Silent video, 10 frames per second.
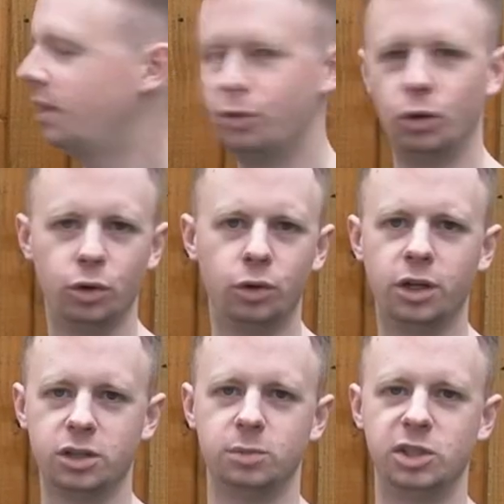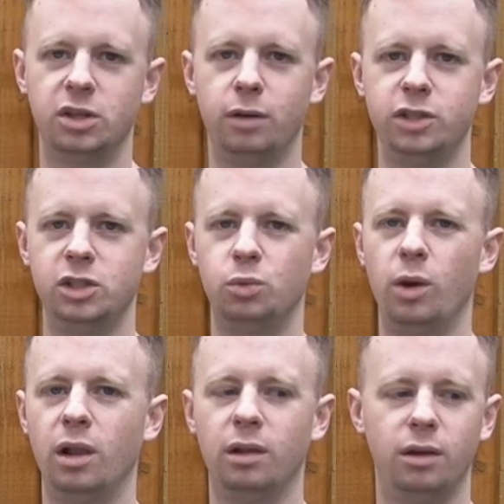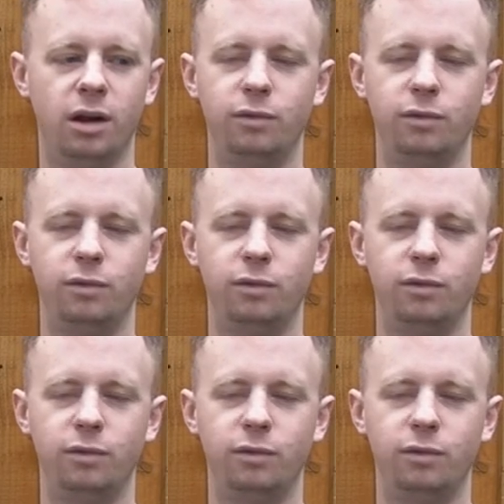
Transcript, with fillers: They've got good customer service as well.